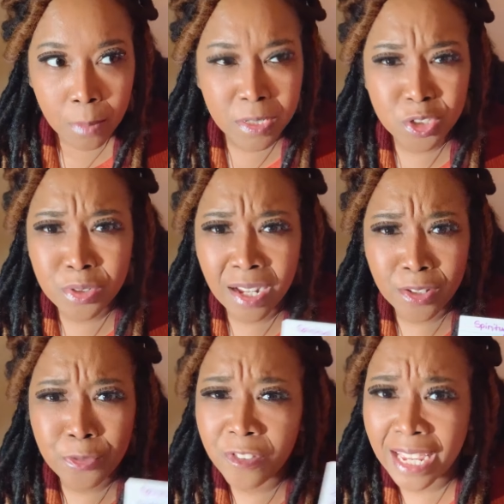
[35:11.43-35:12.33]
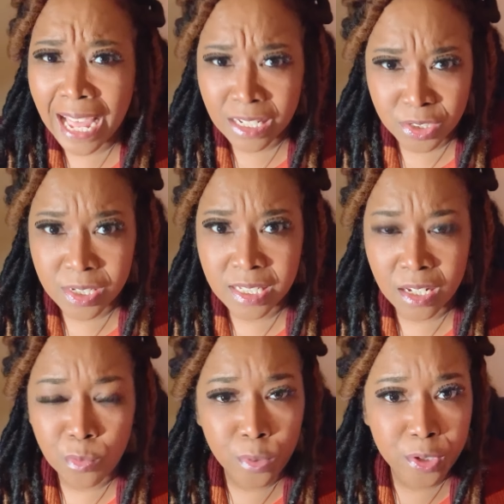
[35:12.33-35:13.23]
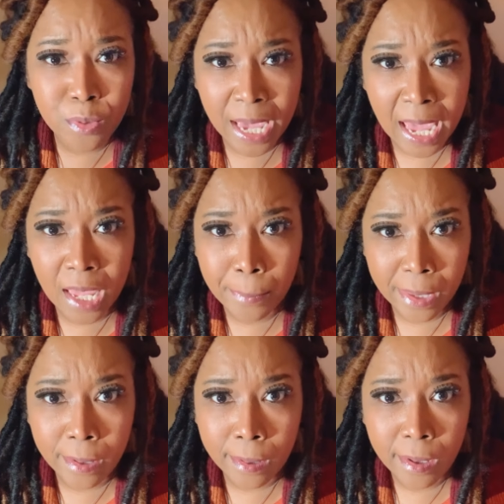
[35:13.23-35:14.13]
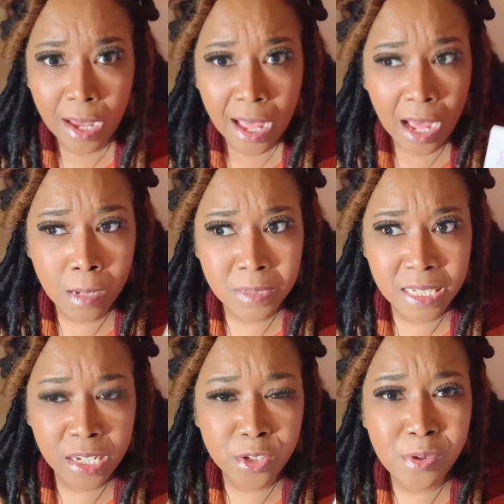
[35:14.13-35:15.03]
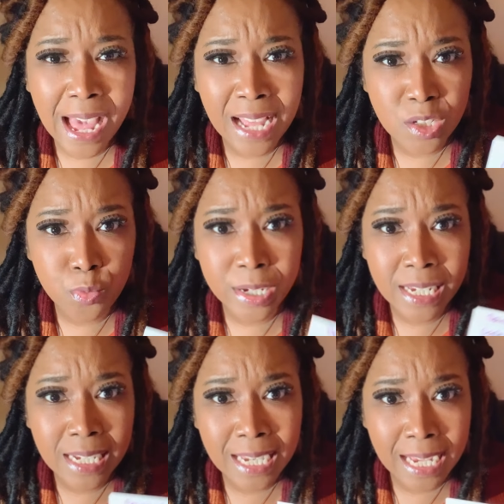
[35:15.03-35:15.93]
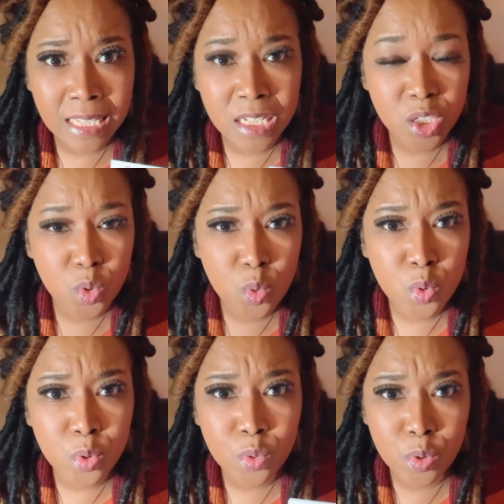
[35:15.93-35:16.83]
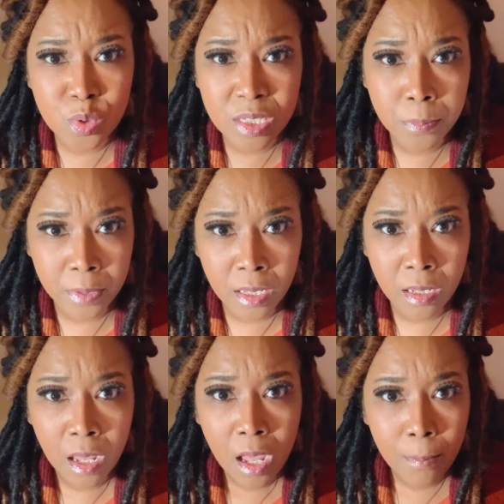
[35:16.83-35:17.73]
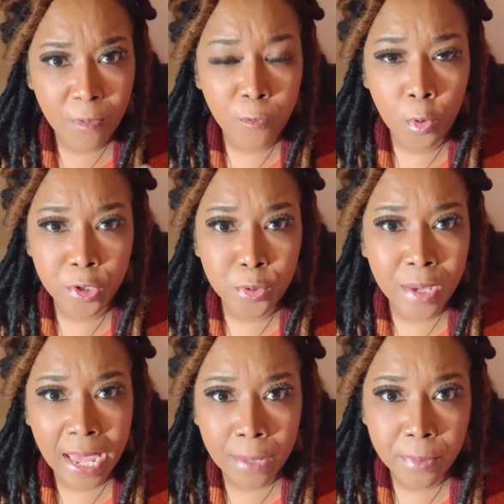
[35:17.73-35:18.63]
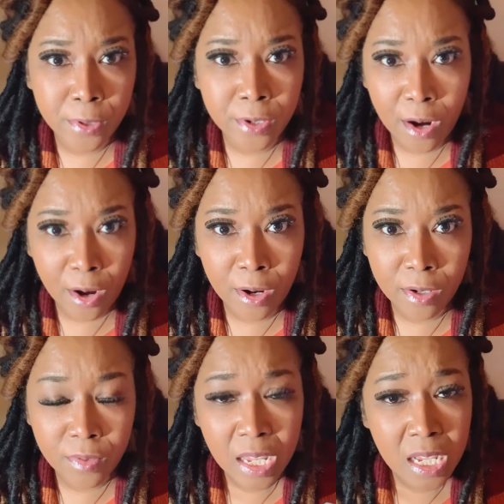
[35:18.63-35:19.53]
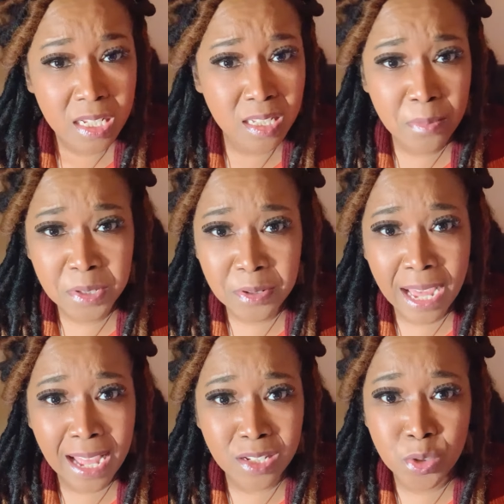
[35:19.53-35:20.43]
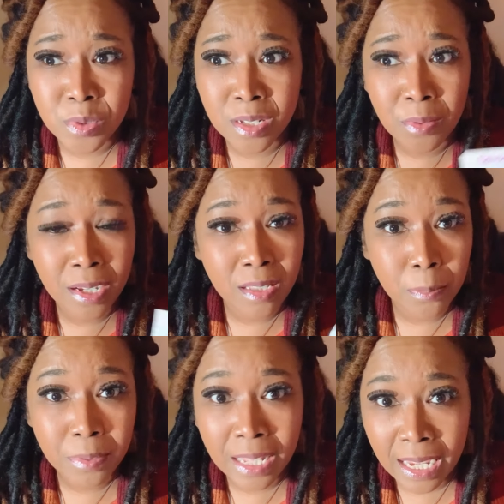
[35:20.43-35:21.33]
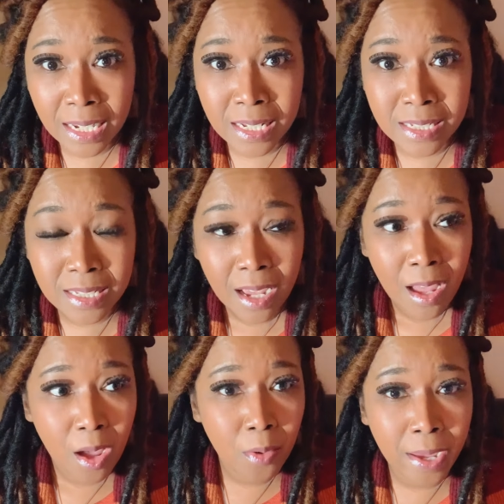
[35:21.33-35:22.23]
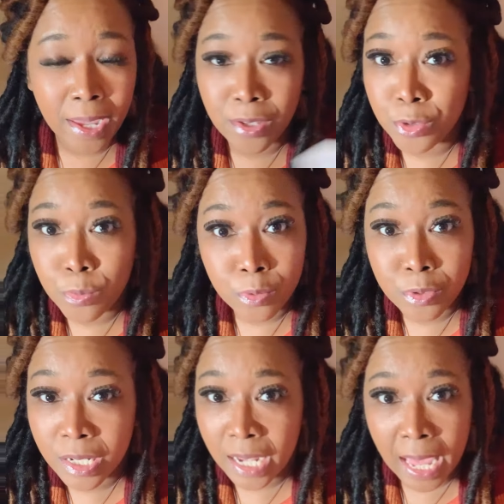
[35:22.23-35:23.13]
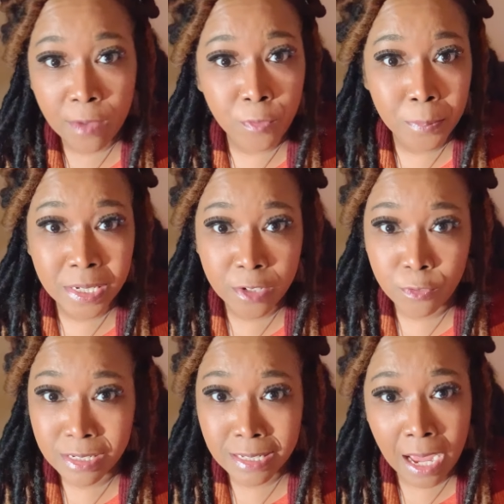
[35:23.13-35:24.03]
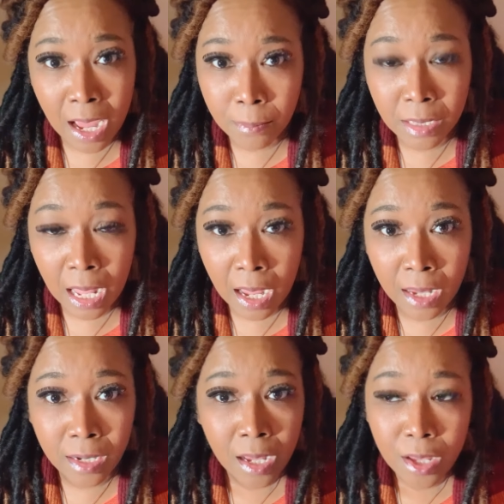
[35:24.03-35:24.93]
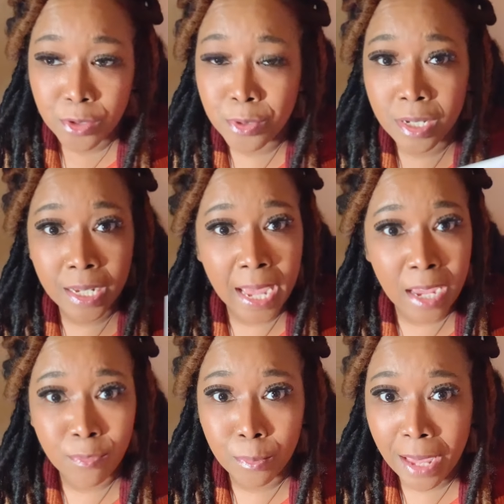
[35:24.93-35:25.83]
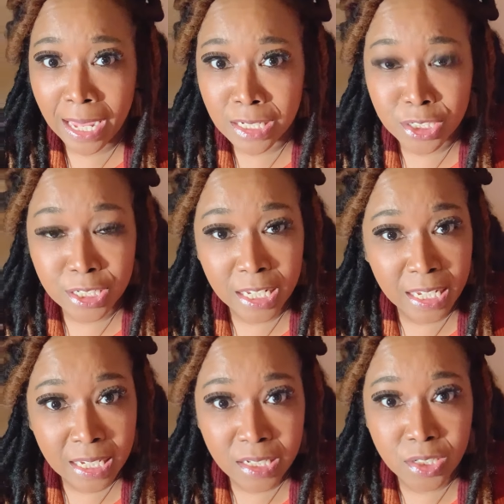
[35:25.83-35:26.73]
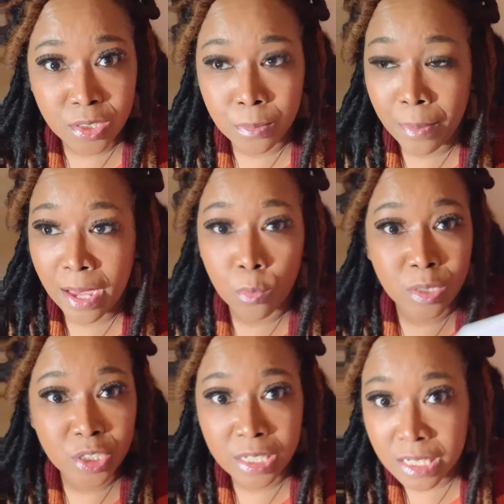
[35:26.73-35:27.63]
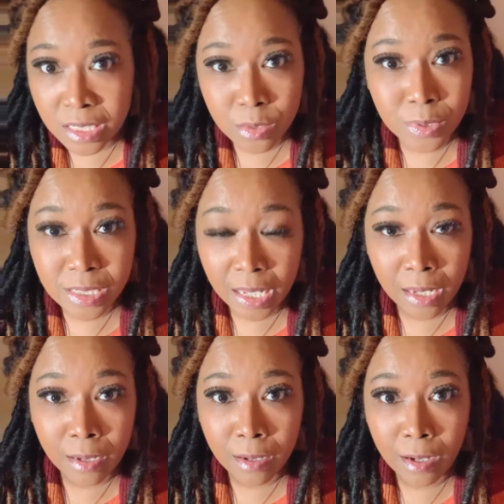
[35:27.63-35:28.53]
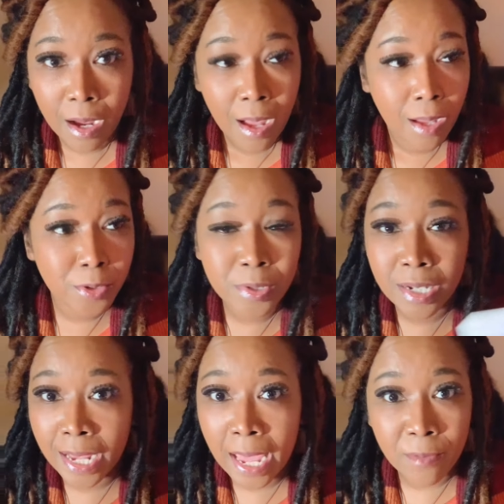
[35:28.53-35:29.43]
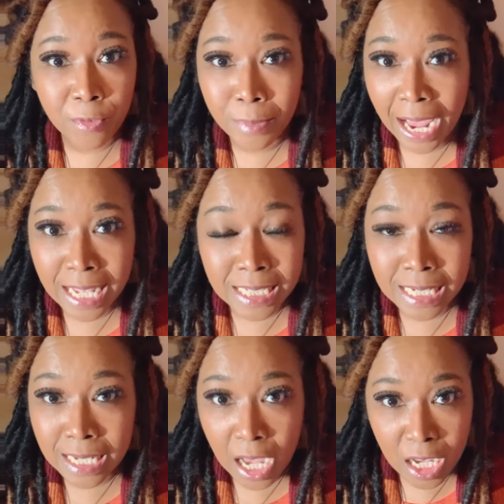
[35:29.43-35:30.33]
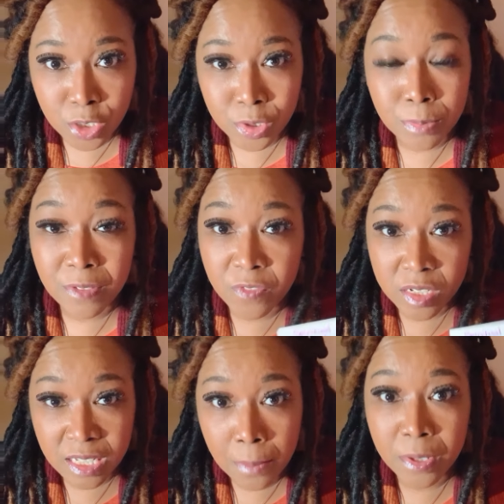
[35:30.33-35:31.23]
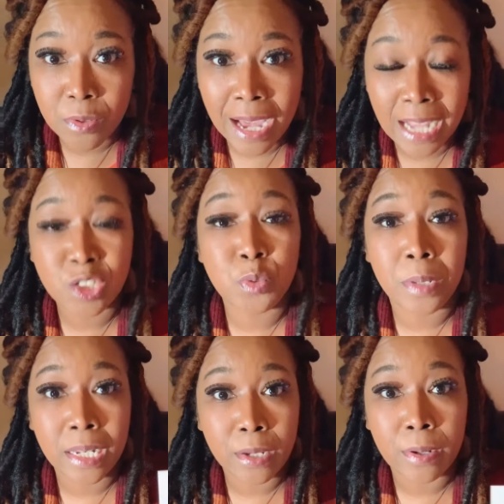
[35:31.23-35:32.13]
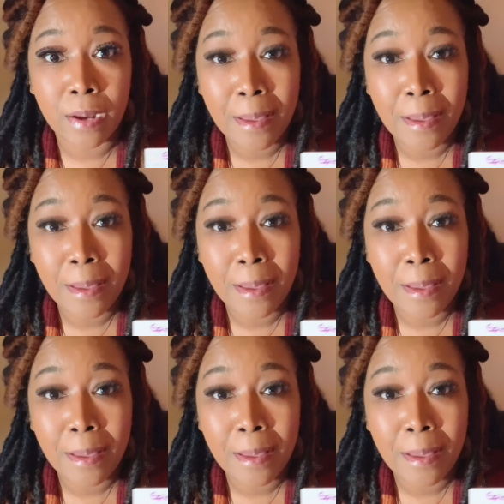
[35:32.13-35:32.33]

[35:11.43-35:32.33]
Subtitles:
But you forgot yourself when you came here. I'm seeing you guys reconnecting to who you used to be before you came here to Earth. Some of you guys, you was on other planets, okay? You could have came from a different timeline. You could have came from ancient Egypt back when Jesus was here. You could have came from the 1800s. But for some of you guys, you've been here